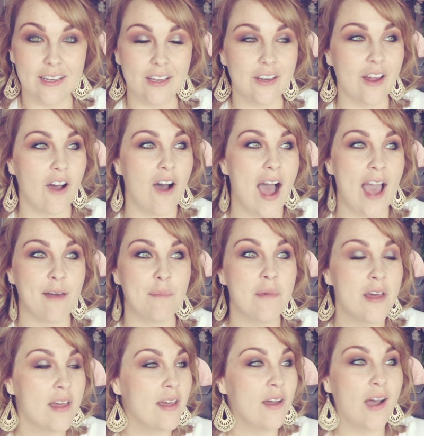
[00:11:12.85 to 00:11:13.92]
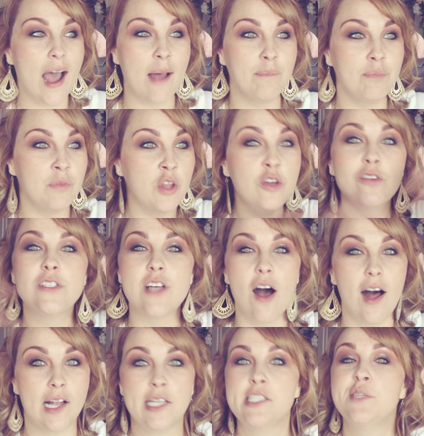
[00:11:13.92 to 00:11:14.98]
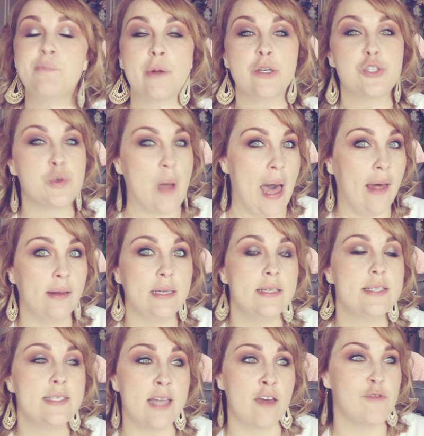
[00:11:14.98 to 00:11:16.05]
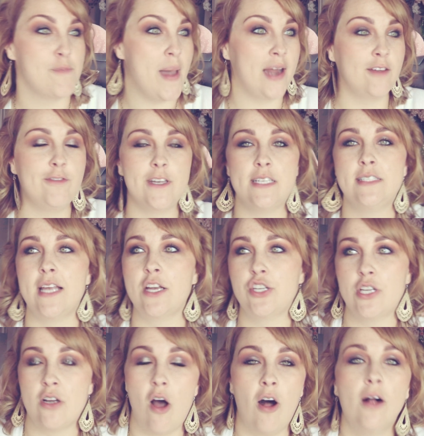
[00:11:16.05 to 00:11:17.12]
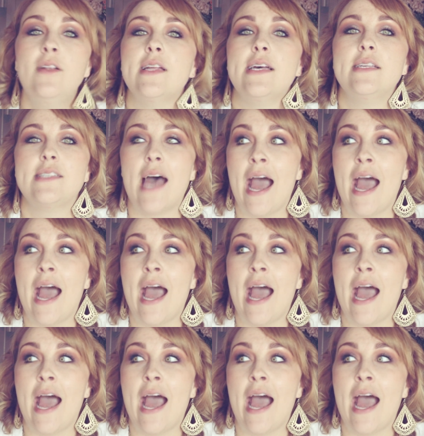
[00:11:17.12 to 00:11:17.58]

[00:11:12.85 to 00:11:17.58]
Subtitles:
You know, I'm new to all this spirituality stuff, manifestation, all this.